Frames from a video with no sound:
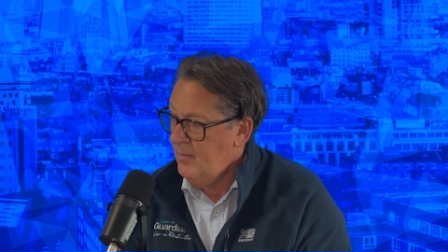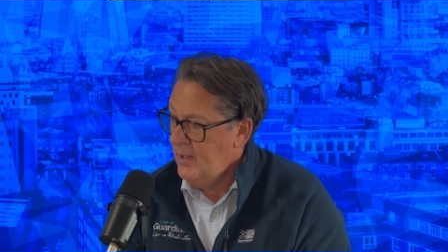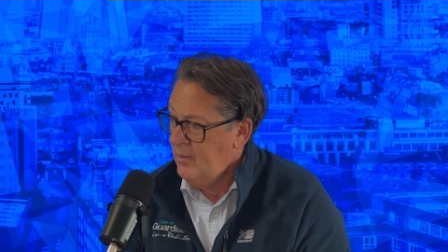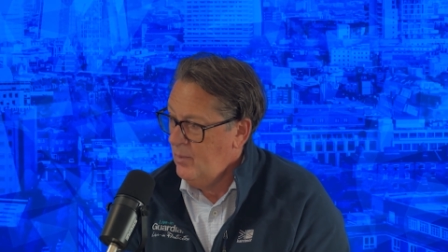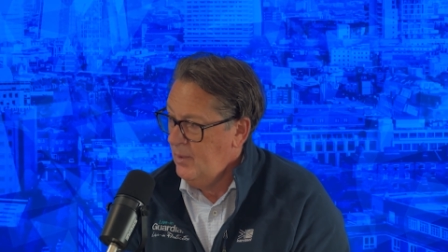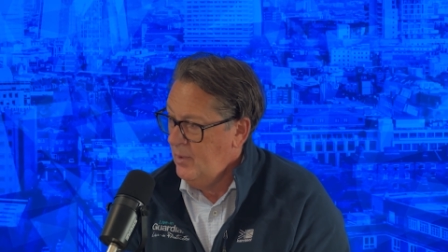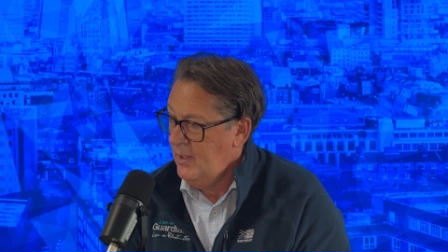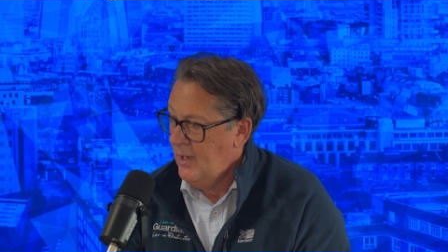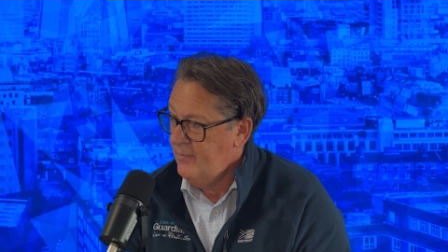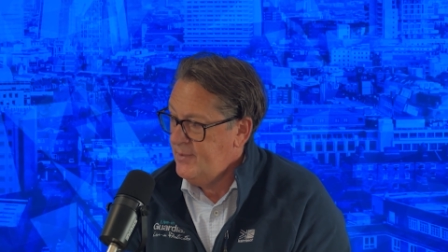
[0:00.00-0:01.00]
mean, we,
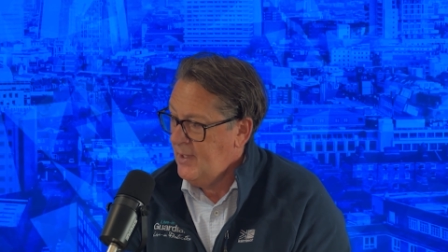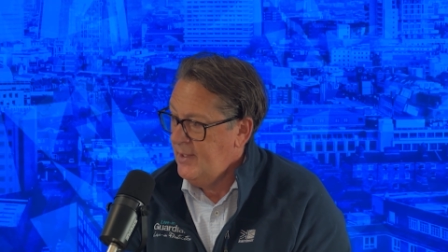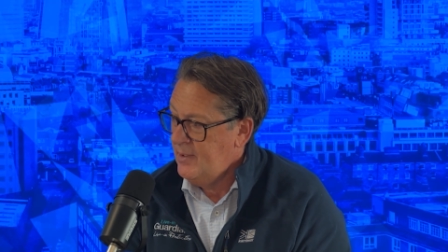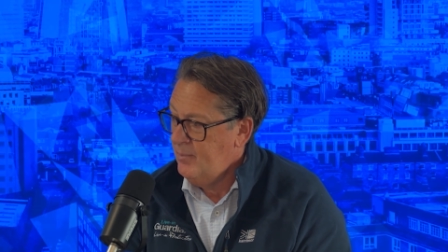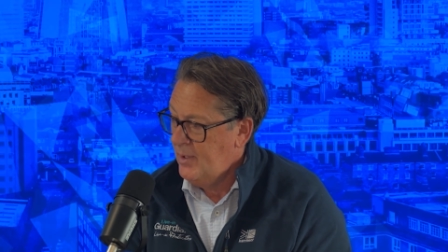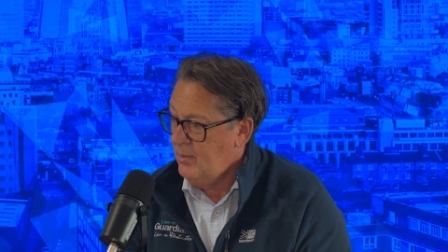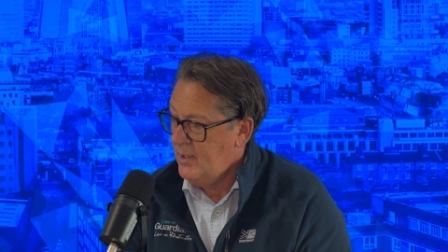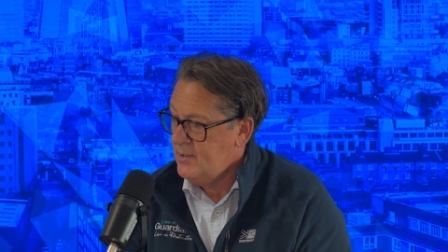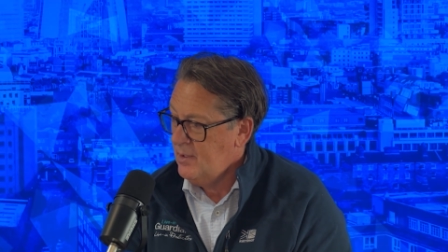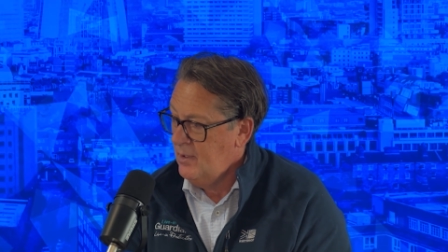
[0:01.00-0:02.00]
we have taken
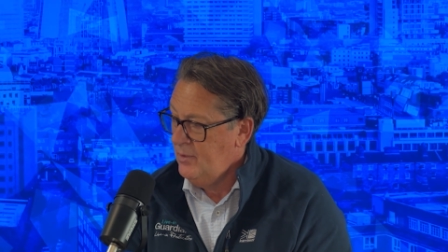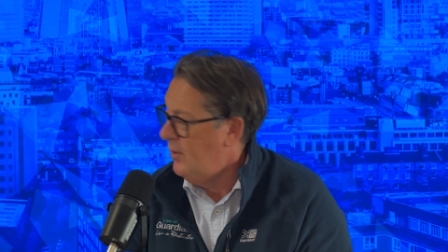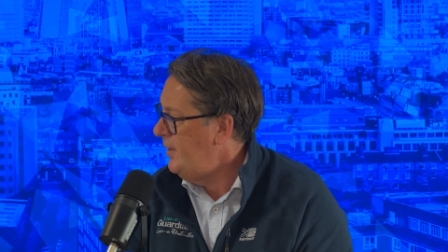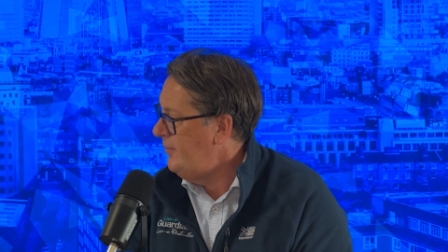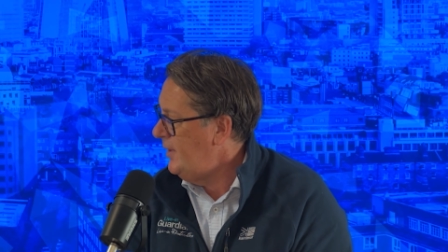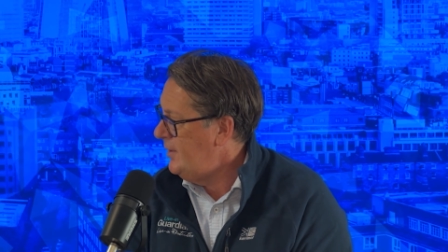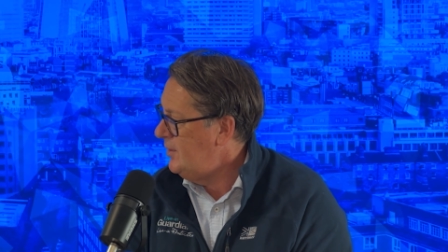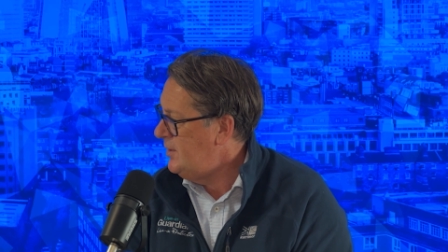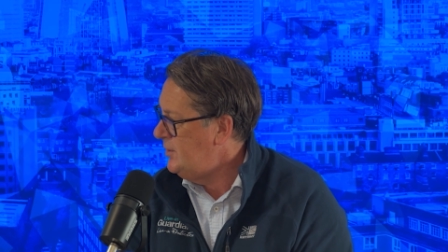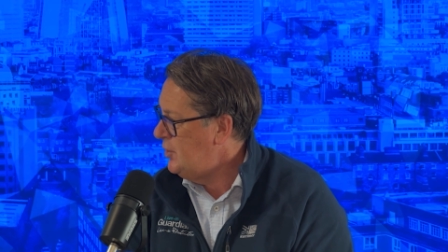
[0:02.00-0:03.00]
buildings that are not in a very
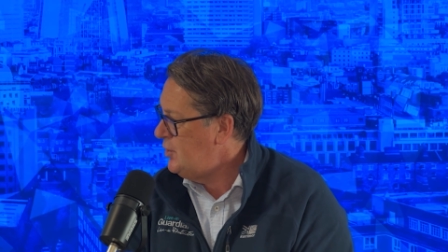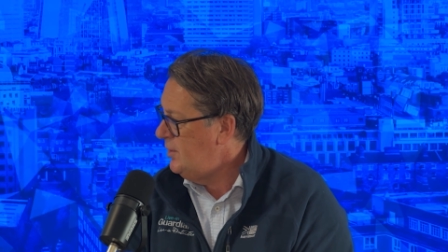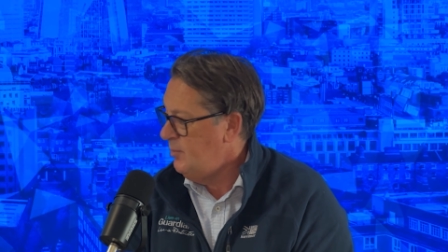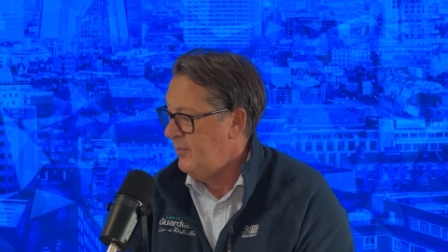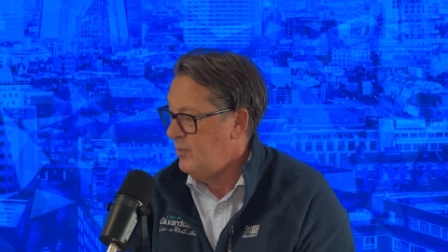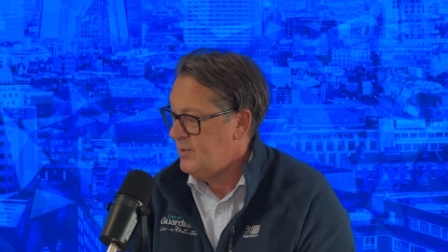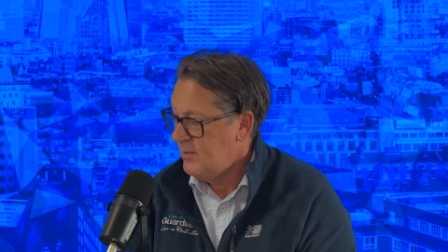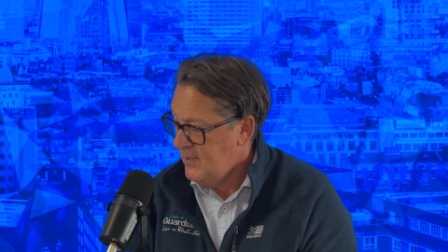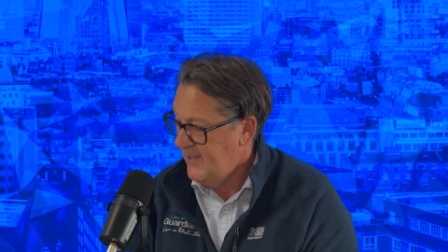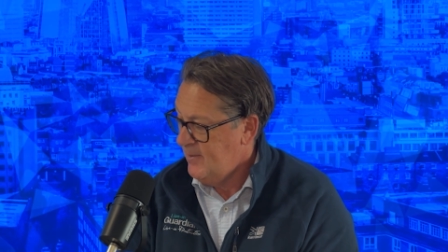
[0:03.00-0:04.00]
good condition. We've also
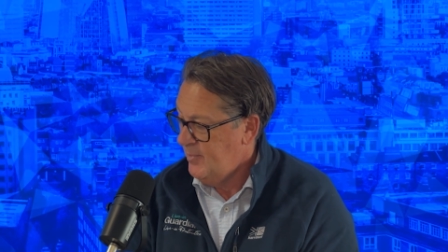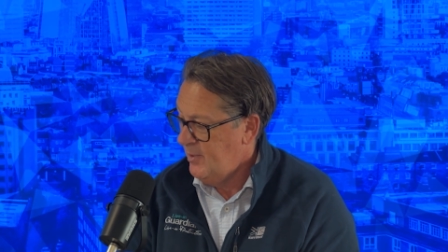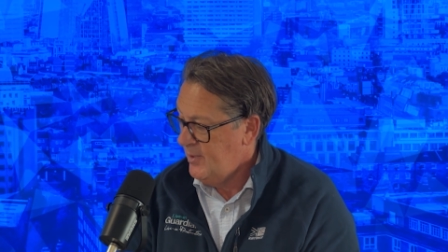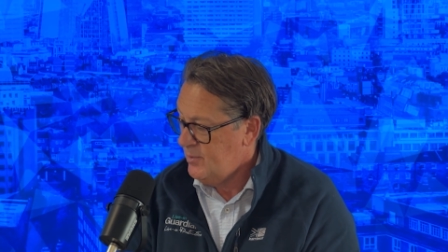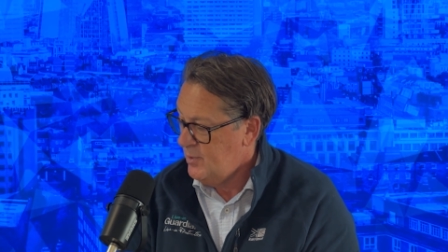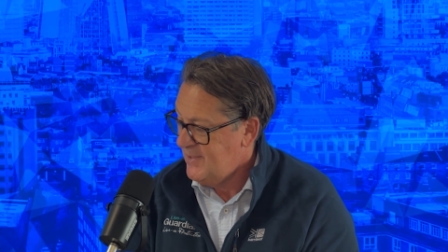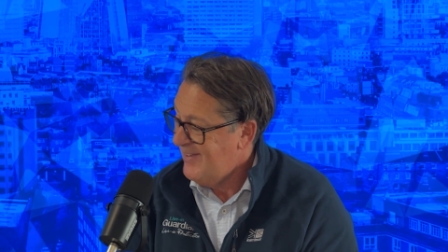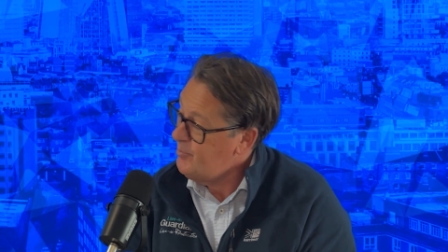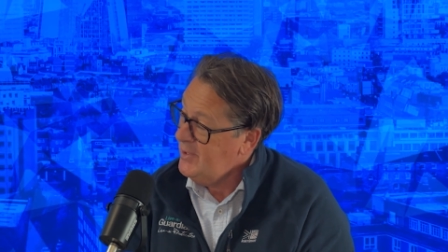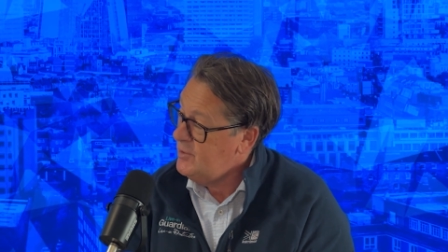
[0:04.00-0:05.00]
taken buildings that
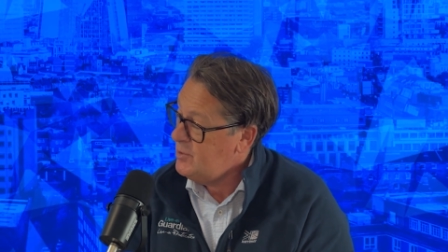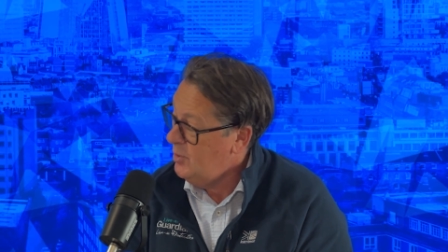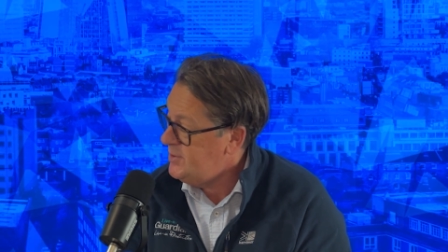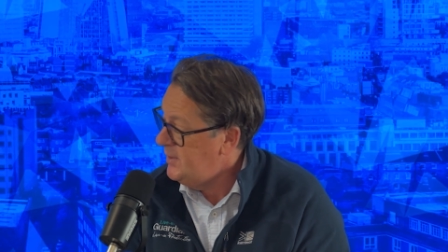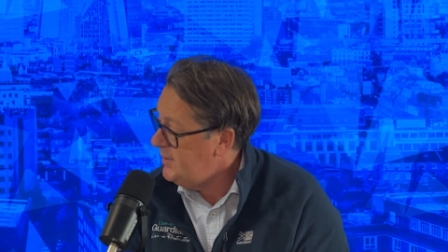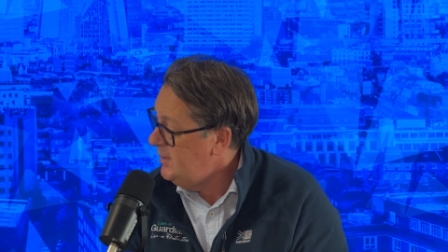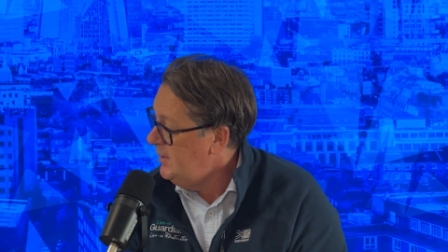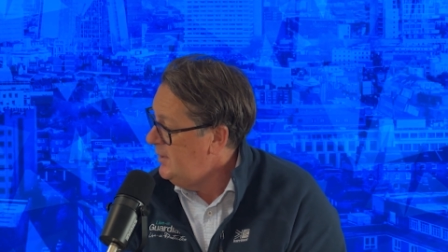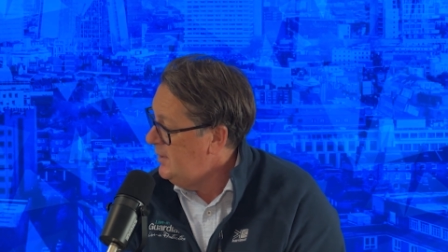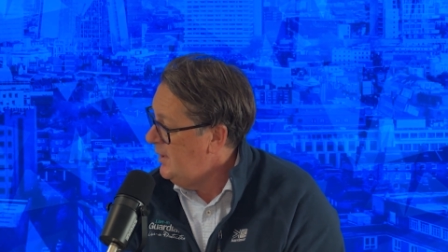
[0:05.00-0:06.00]
have been squatted.
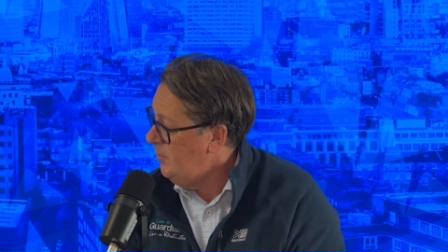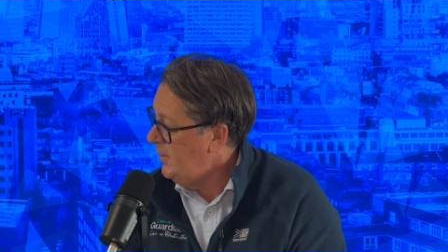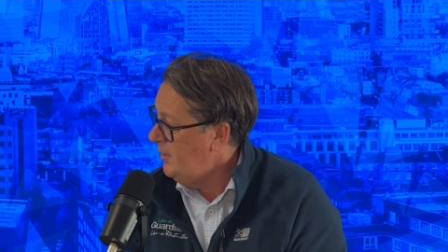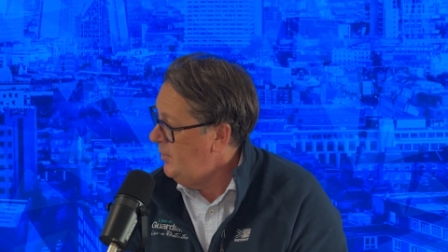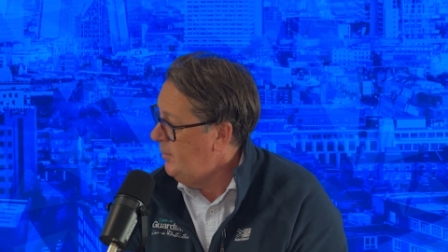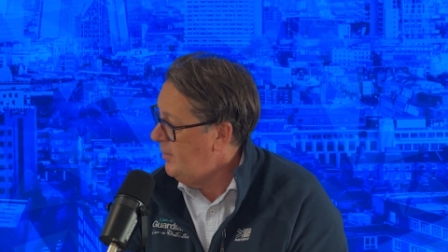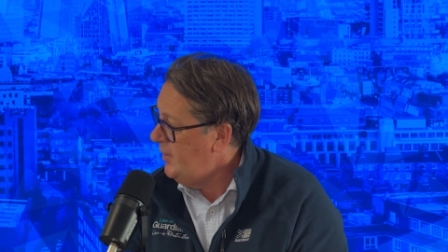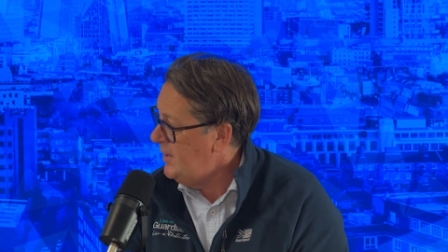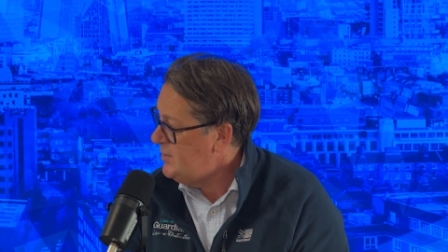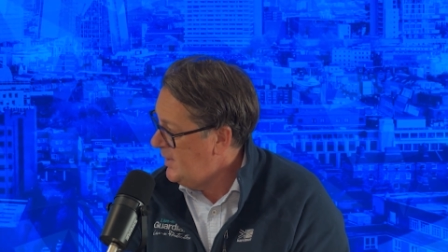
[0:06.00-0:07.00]
Okay. we will
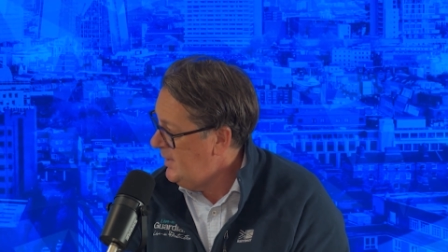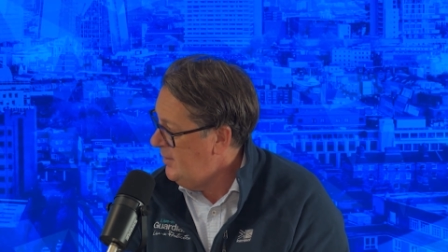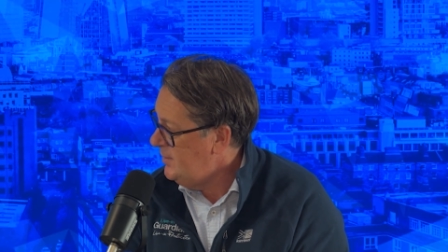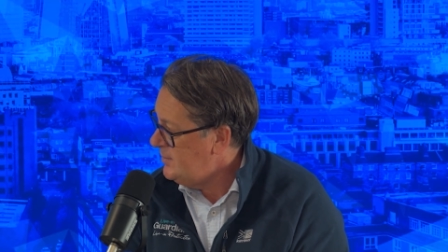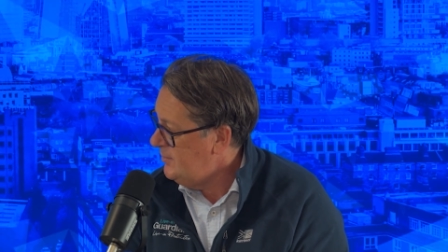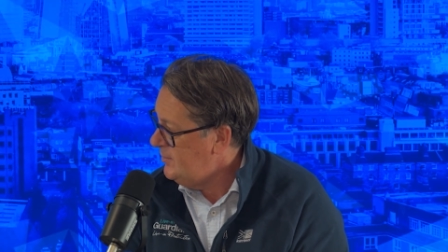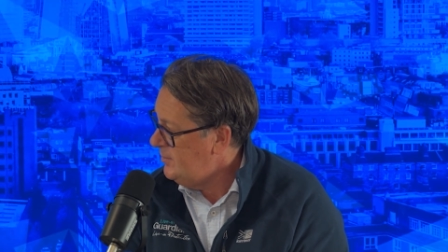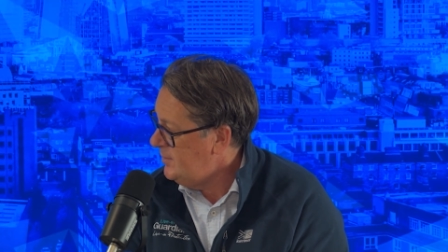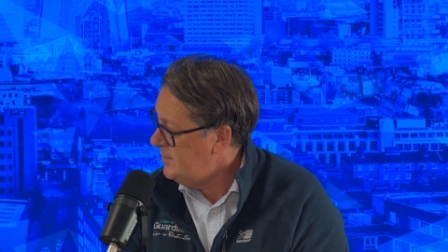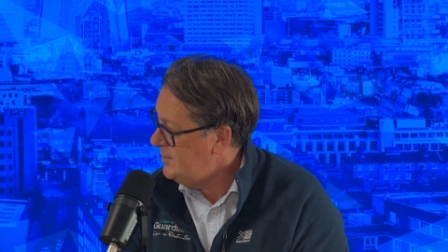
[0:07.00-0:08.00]
arrange the clearance of all the